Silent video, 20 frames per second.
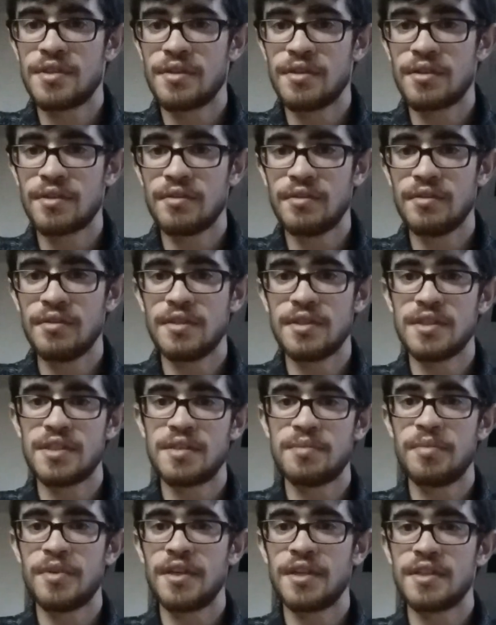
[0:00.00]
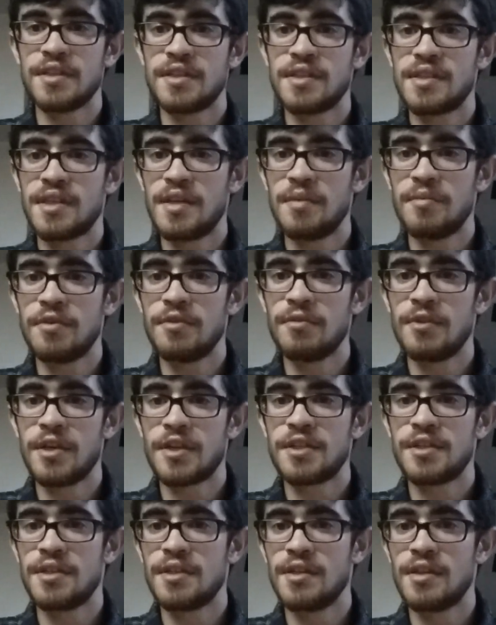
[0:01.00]
circle is spinning the same
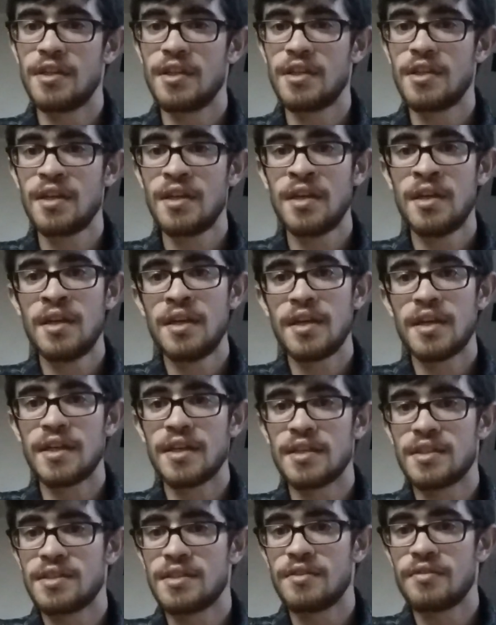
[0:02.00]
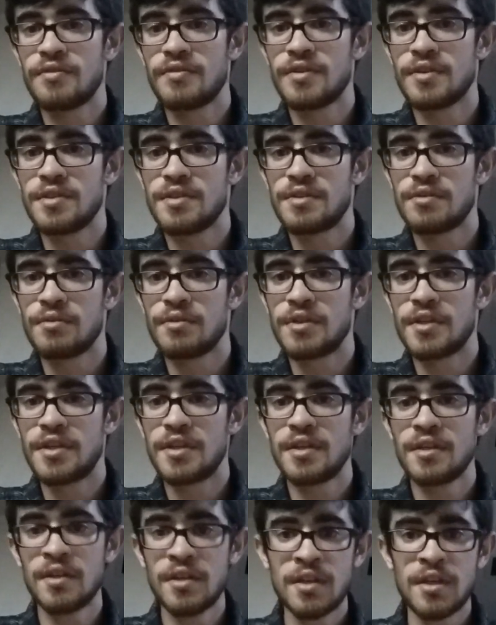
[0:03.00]
direction as the first
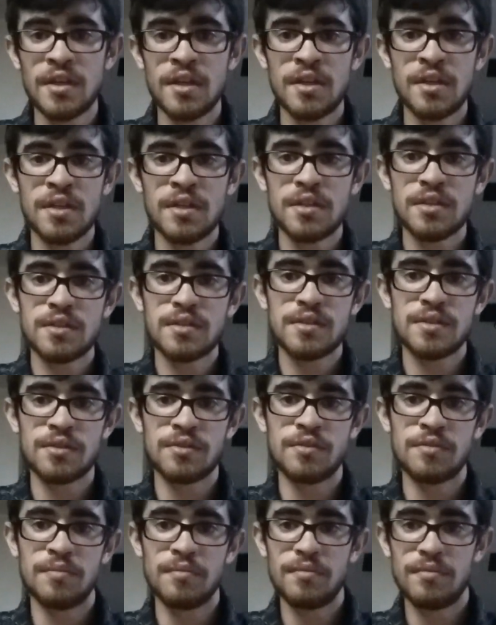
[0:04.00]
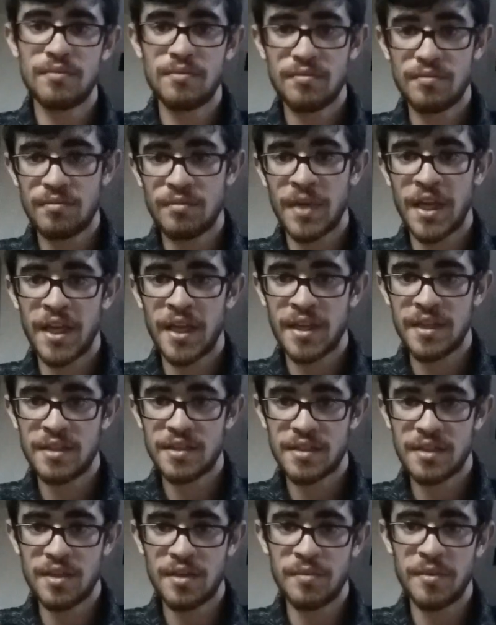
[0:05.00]
order. So my hand
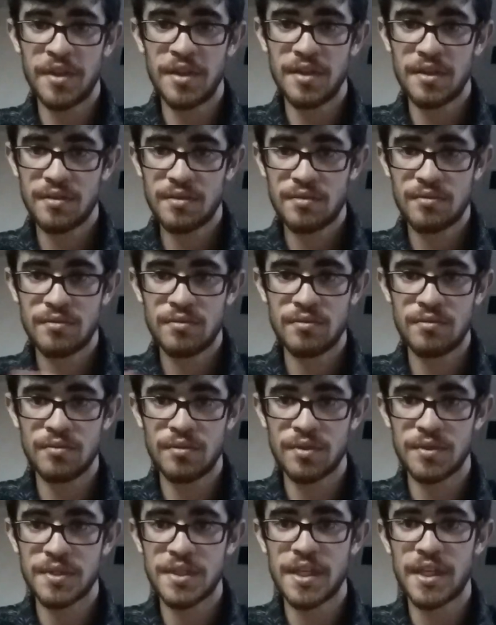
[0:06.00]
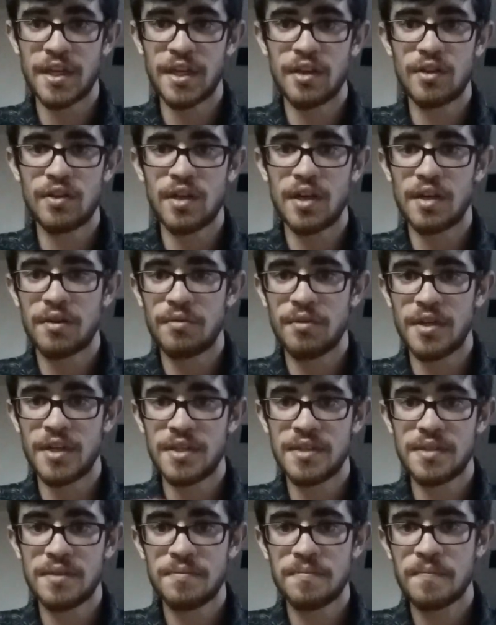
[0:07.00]
is going to be rotating
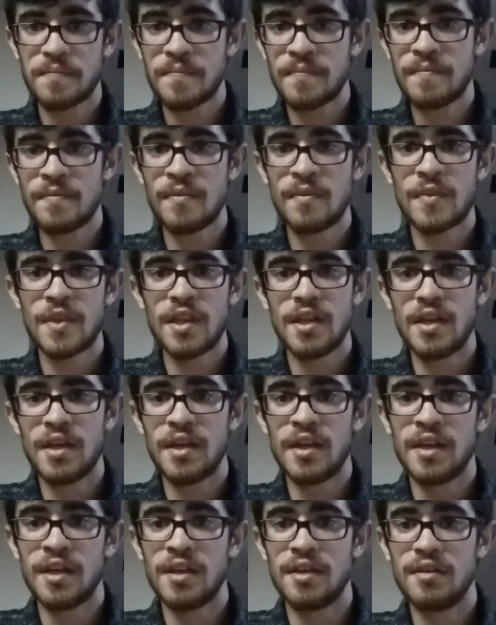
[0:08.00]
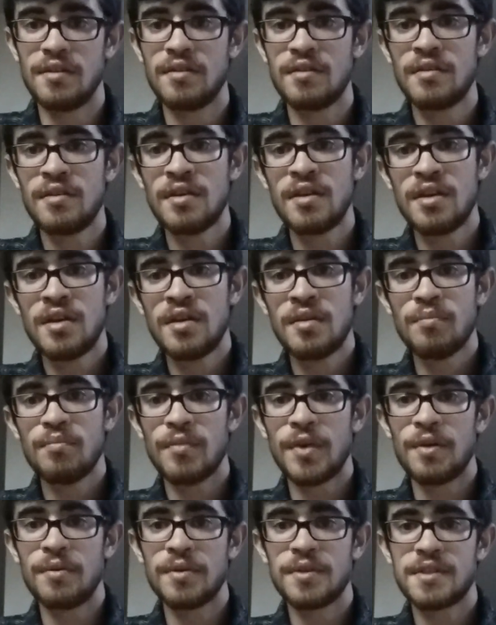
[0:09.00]
clockwise, and
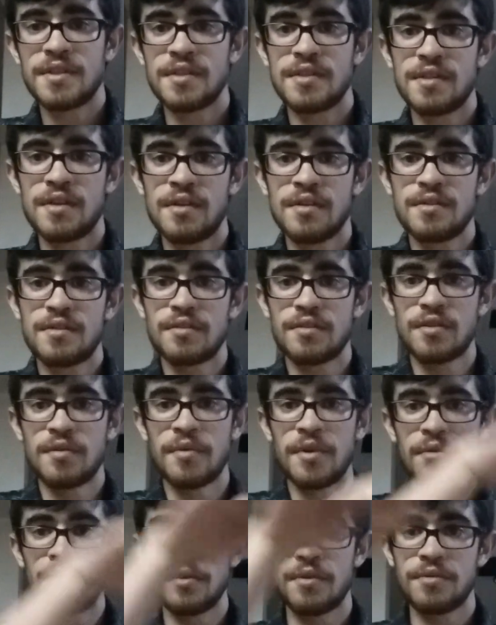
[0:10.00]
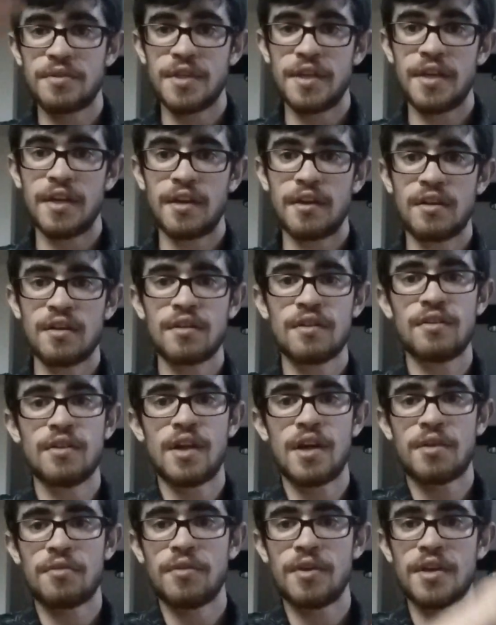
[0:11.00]
my wrist is also going to be rotating
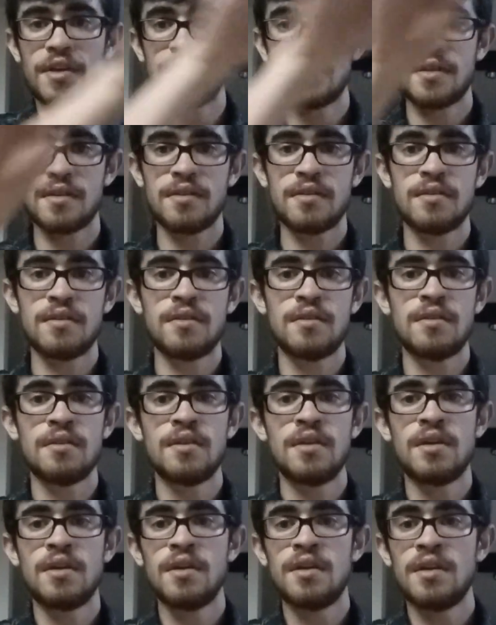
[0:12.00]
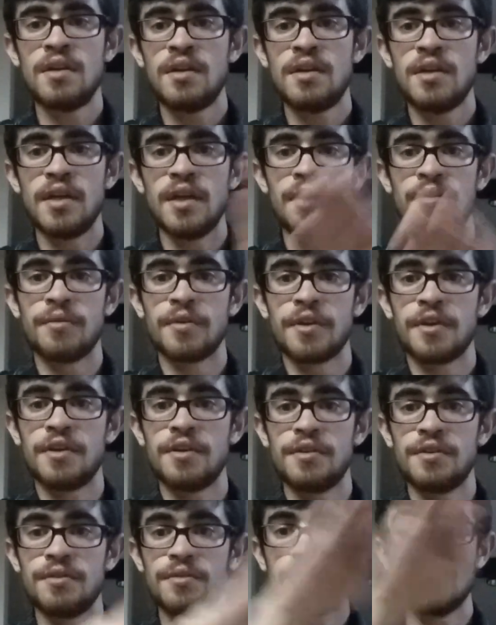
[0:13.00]
clockwise. And we're going
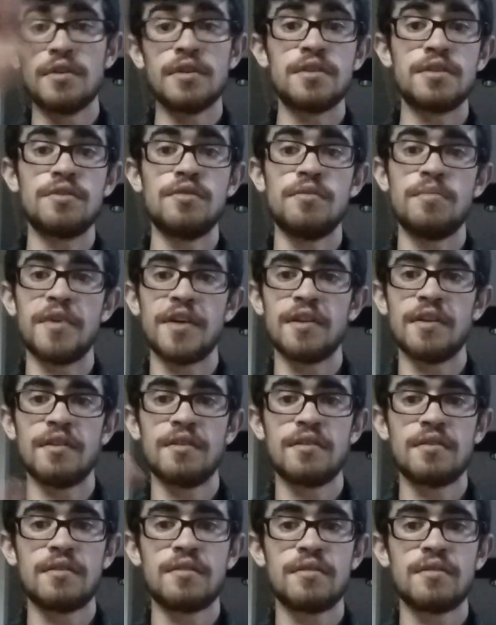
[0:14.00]
to do 2-petal.